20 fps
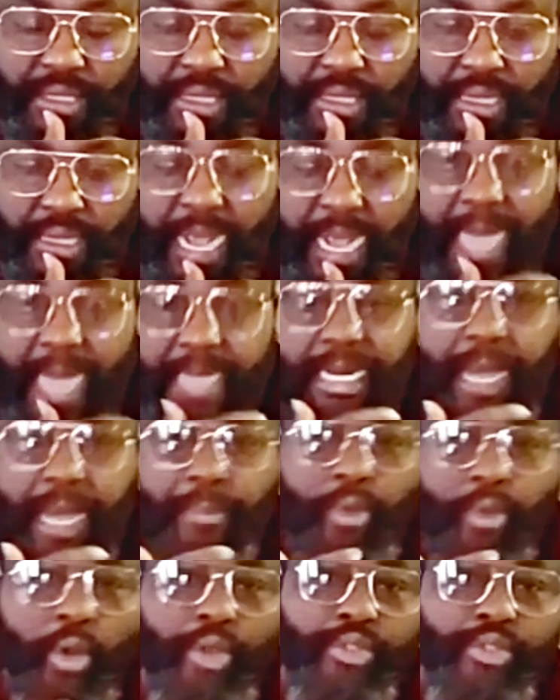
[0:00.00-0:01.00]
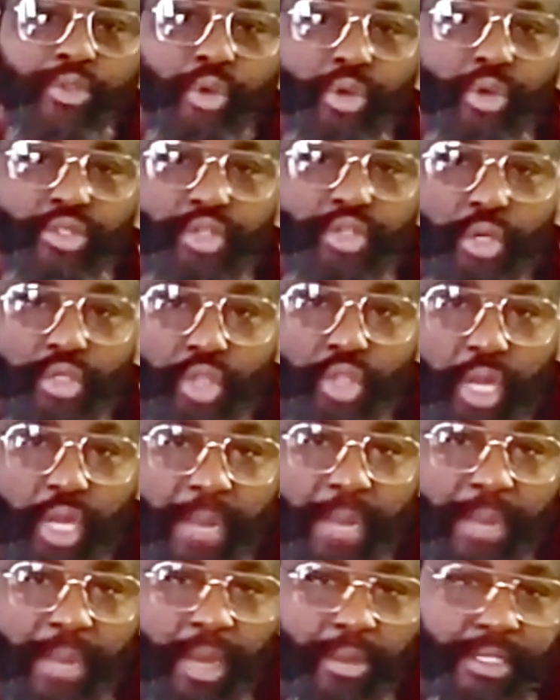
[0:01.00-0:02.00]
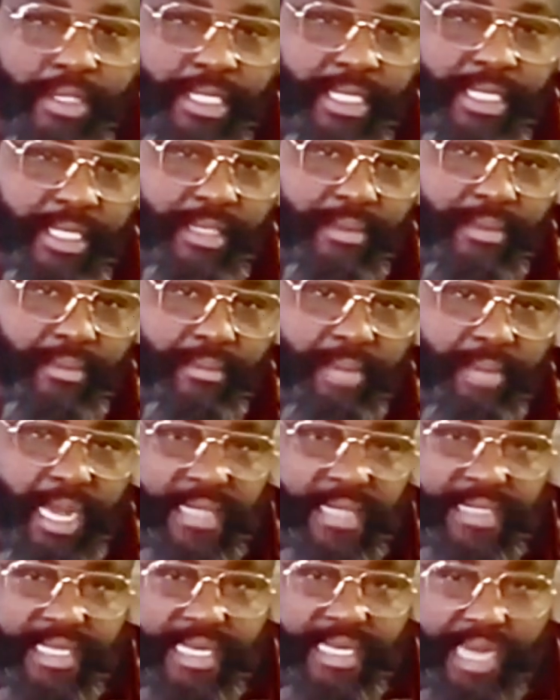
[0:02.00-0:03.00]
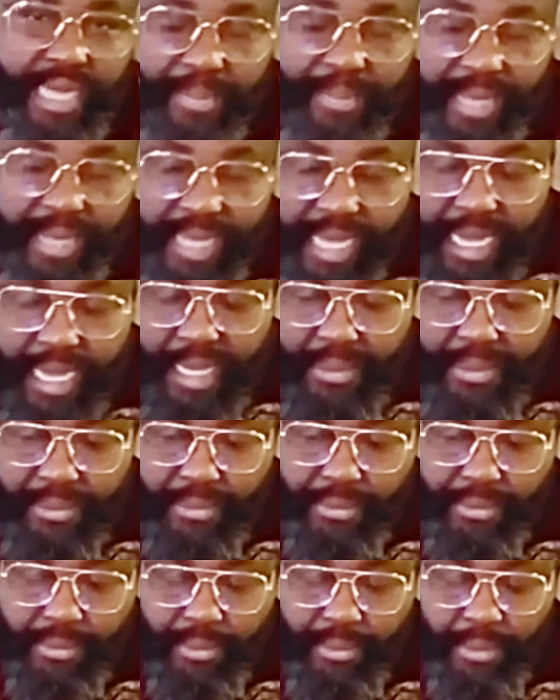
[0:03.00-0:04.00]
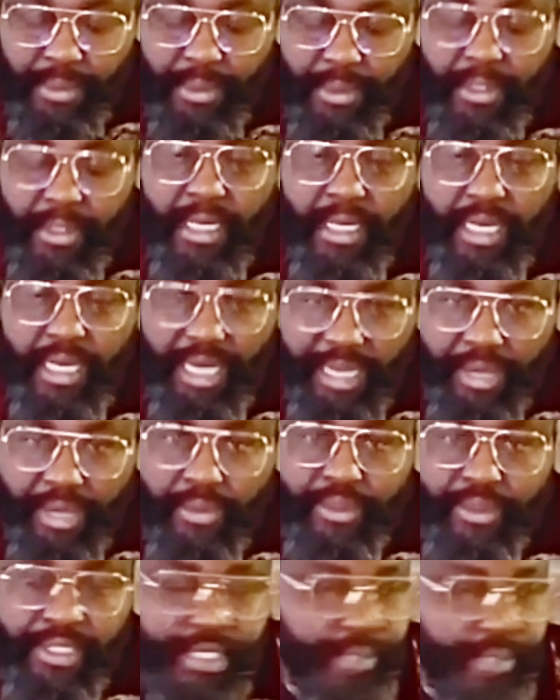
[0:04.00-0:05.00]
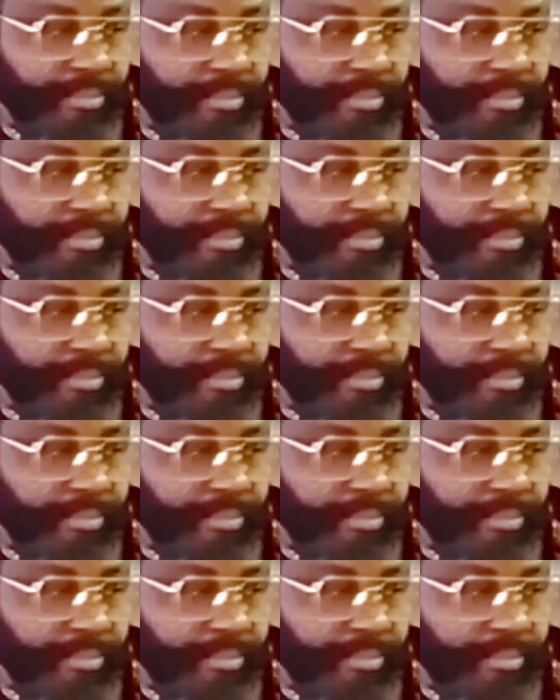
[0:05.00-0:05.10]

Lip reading: And I'm going to also talk about the Mazi Nwachineke Kanu legal team.